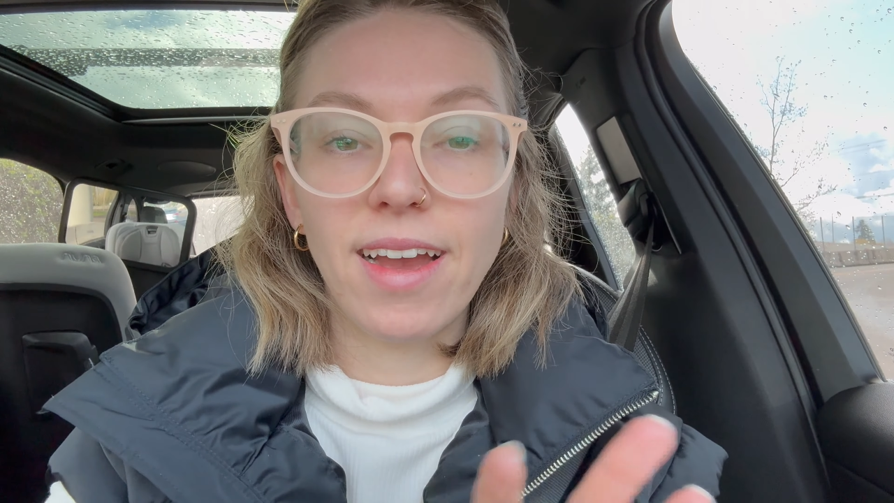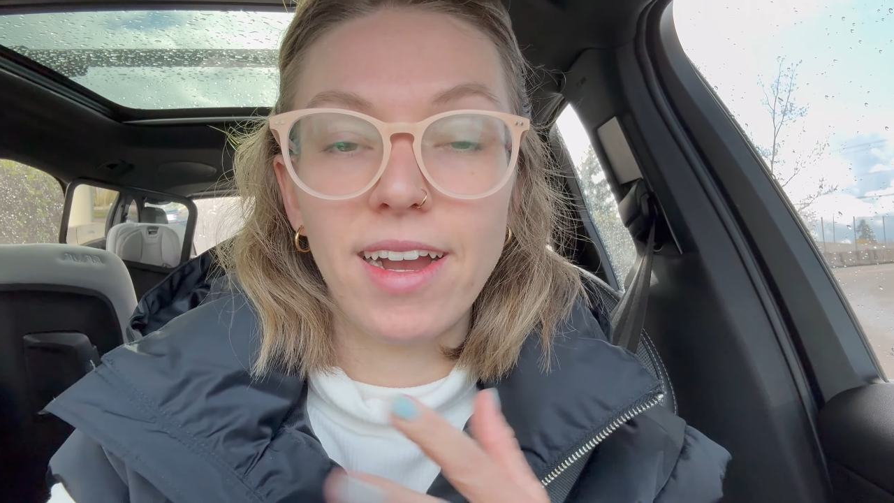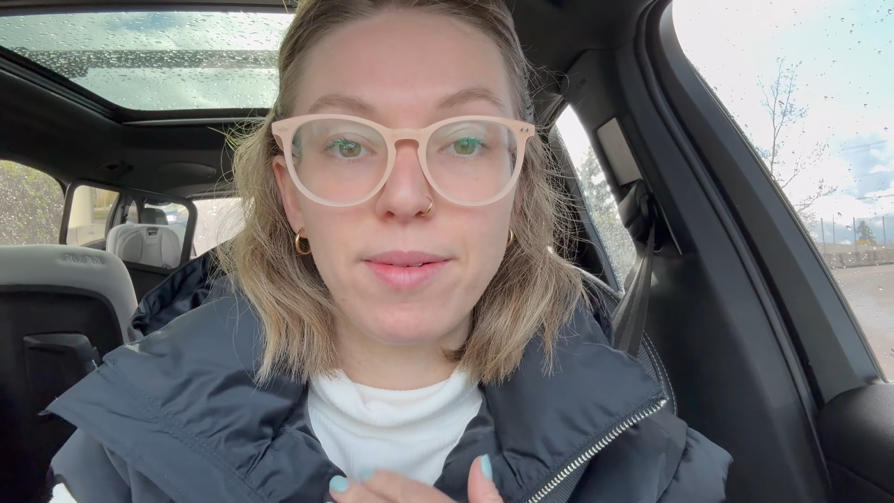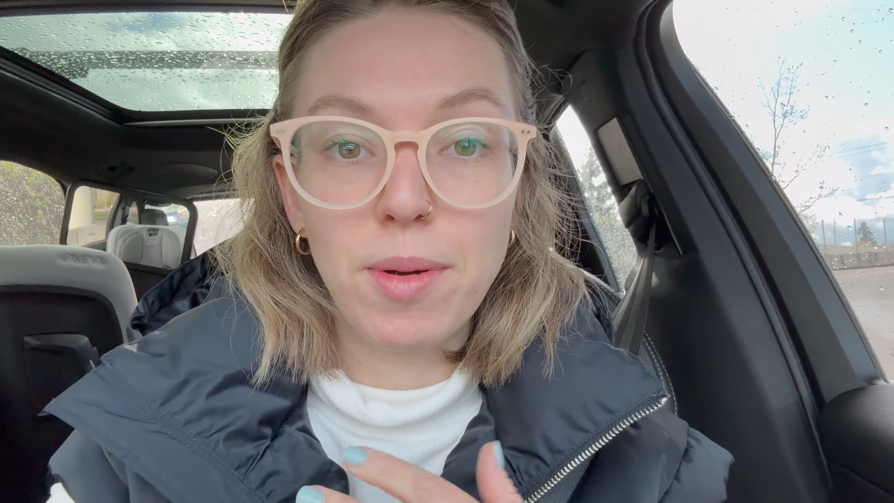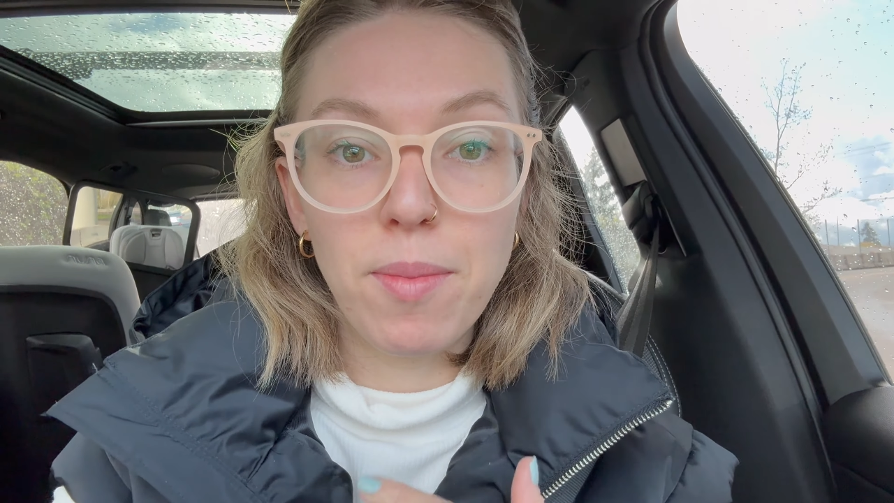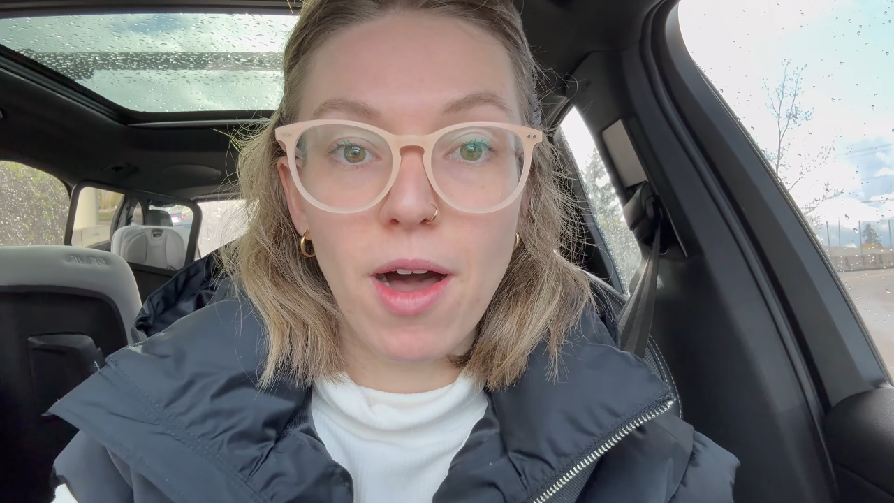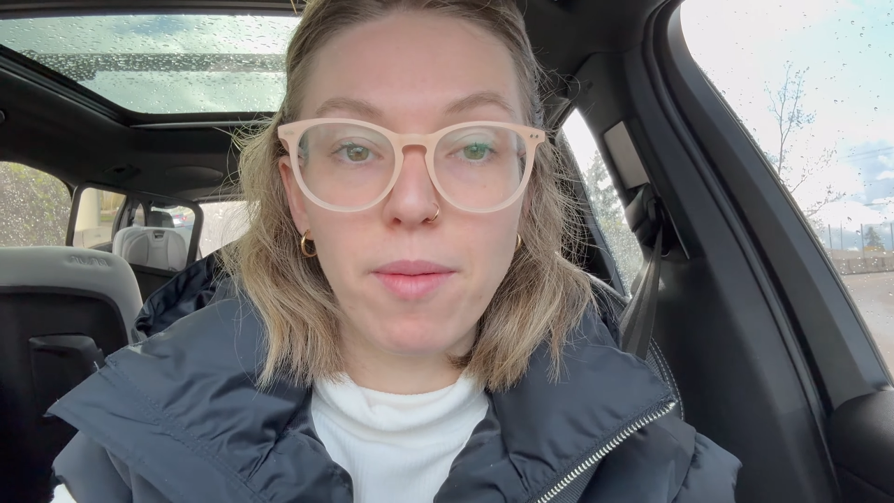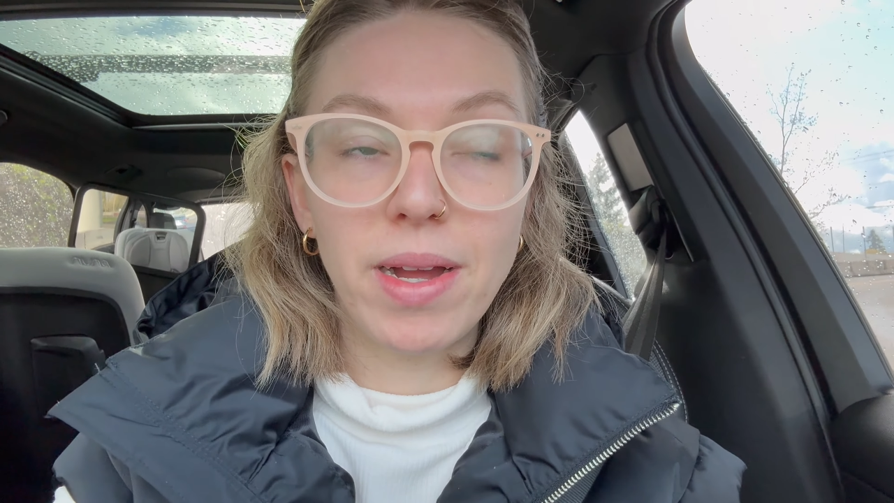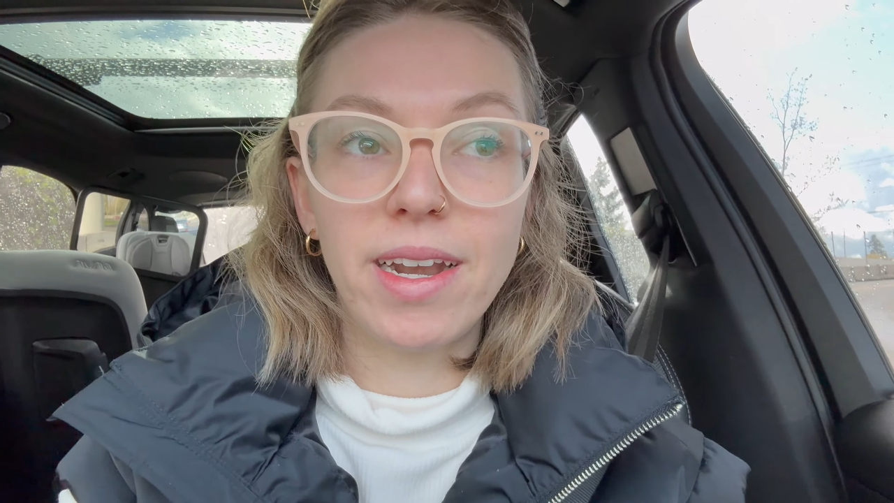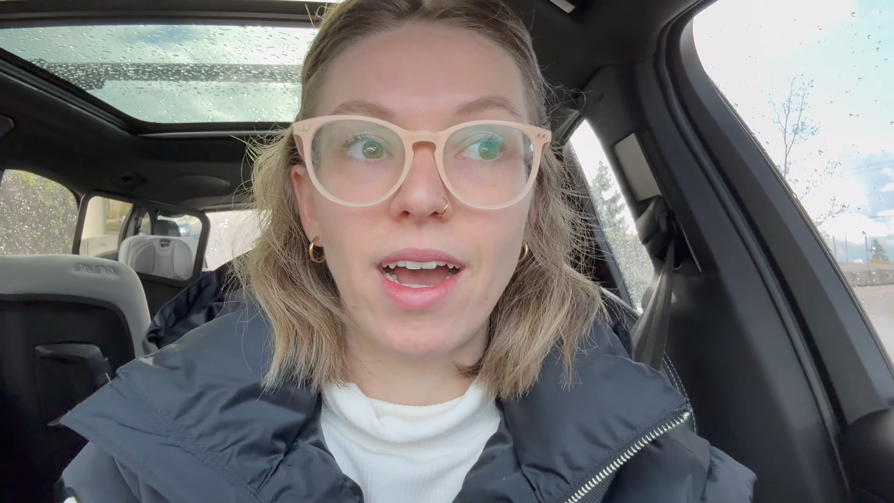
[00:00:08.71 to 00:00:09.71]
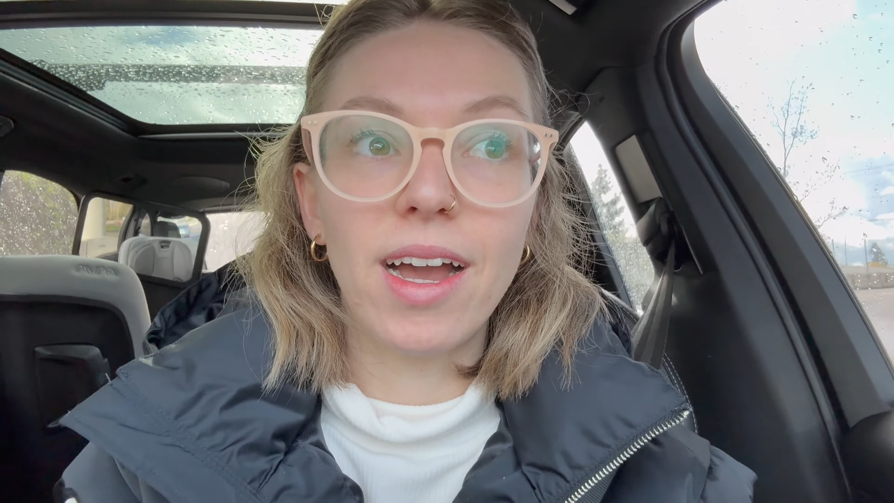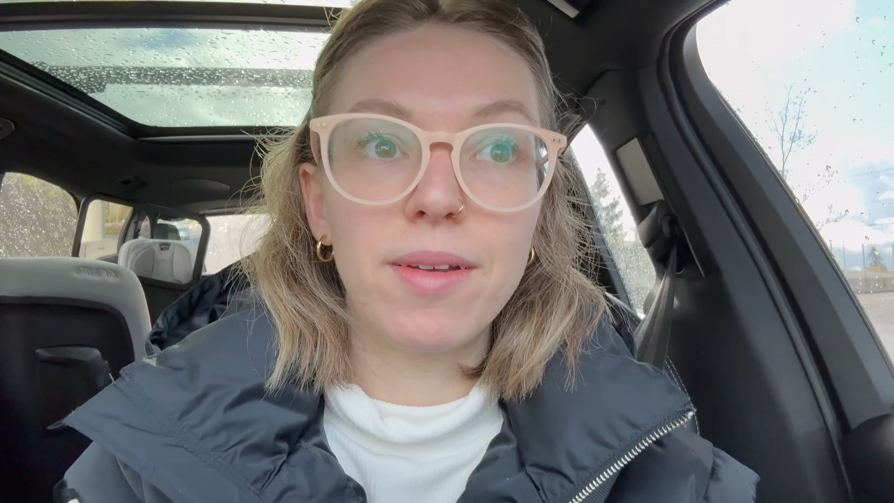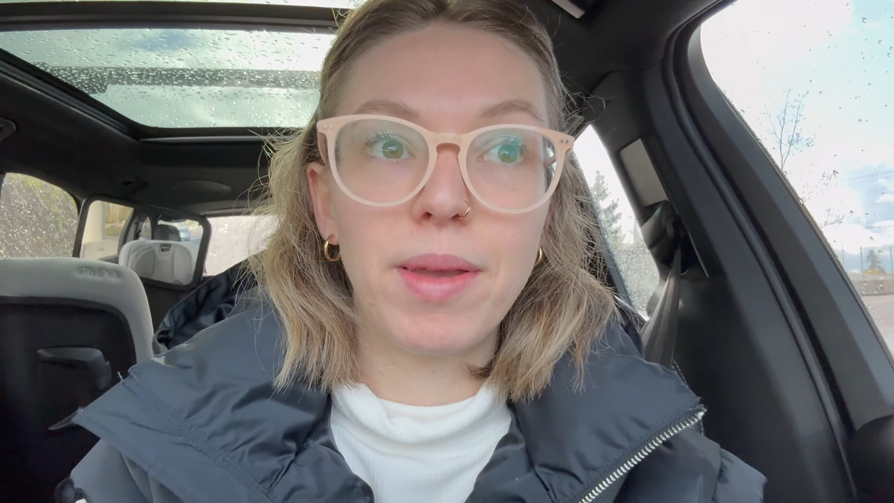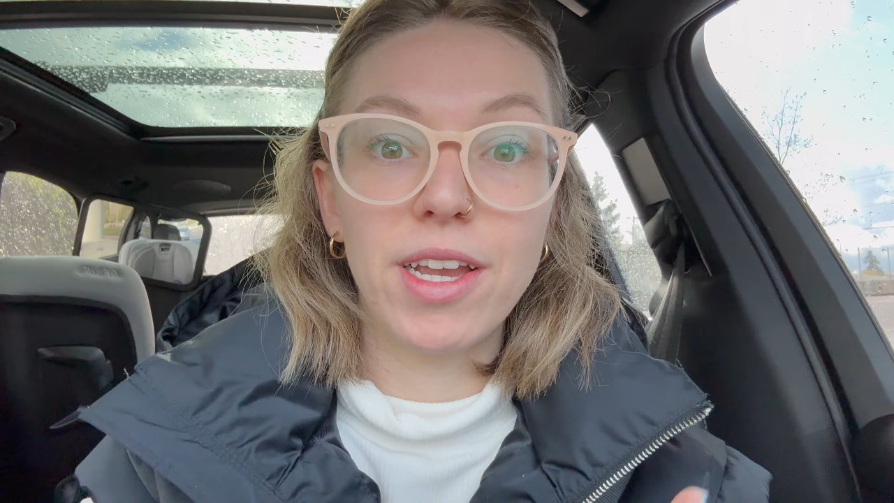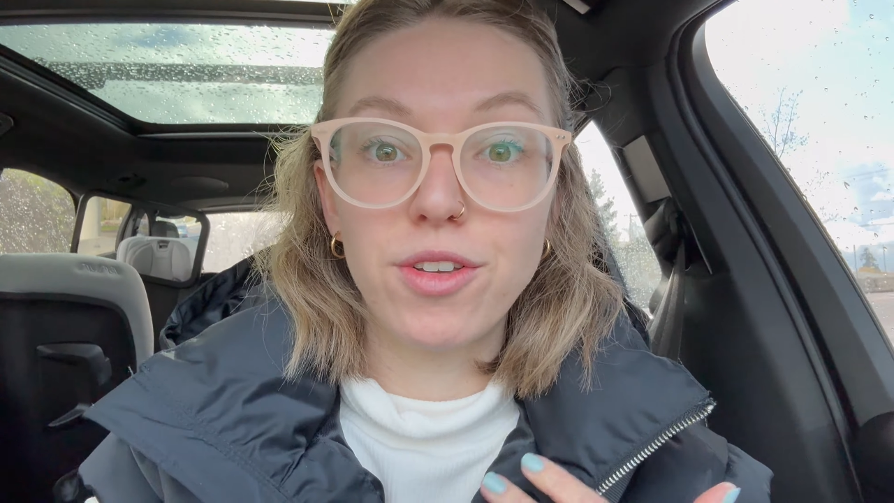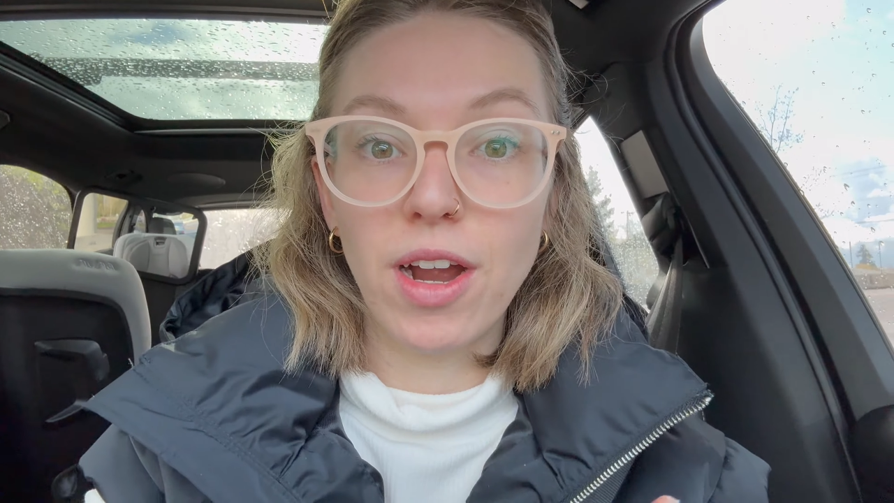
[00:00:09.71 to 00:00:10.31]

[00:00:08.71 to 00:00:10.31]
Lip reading: I am a mom and I make